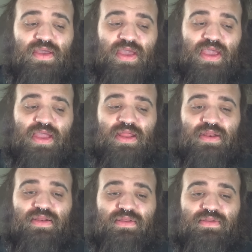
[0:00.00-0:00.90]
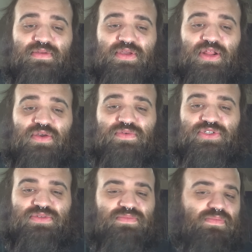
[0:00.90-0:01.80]
and
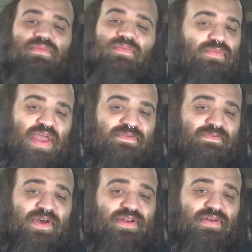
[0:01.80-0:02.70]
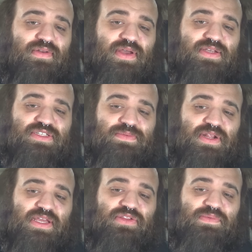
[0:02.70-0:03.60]
just have fun. Something
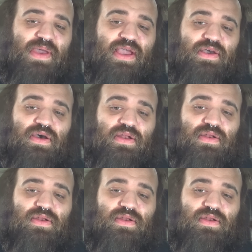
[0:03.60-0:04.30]
I can look back on.